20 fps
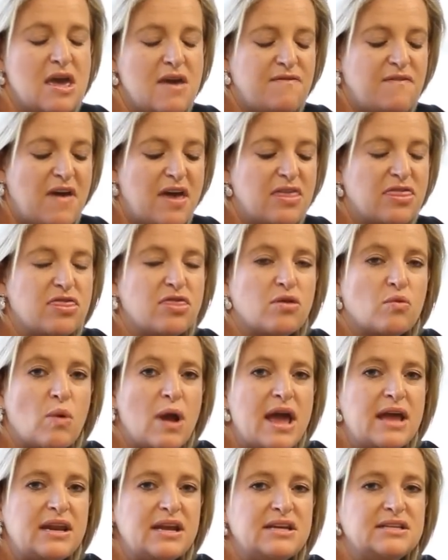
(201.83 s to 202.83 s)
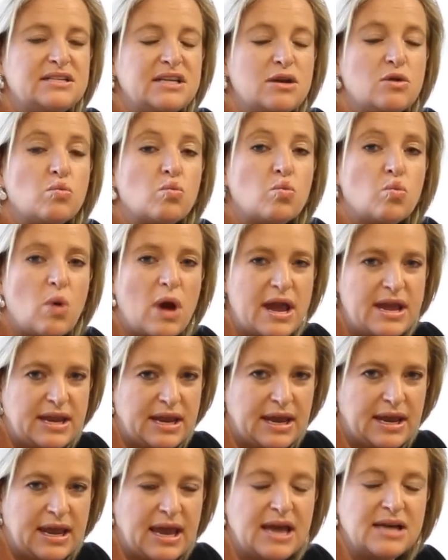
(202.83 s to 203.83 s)
if a threat is in
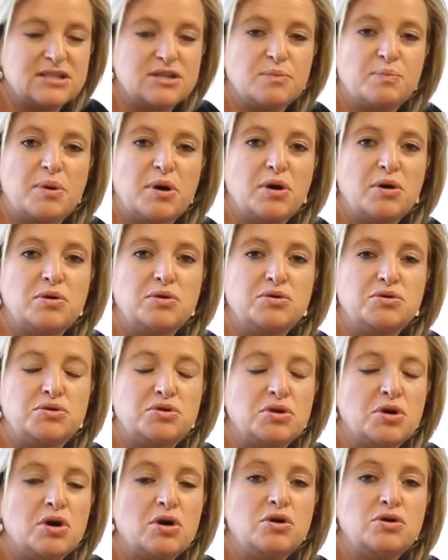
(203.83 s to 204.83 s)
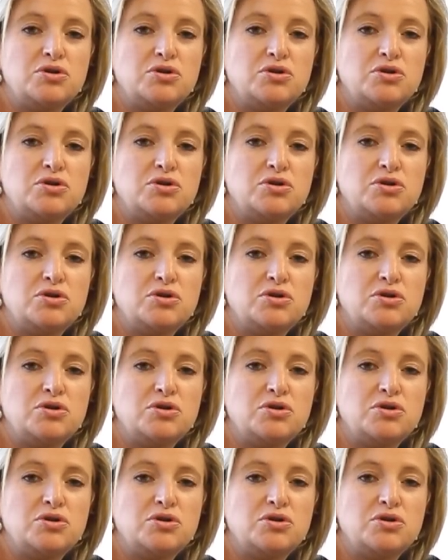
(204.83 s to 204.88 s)
writing as opposed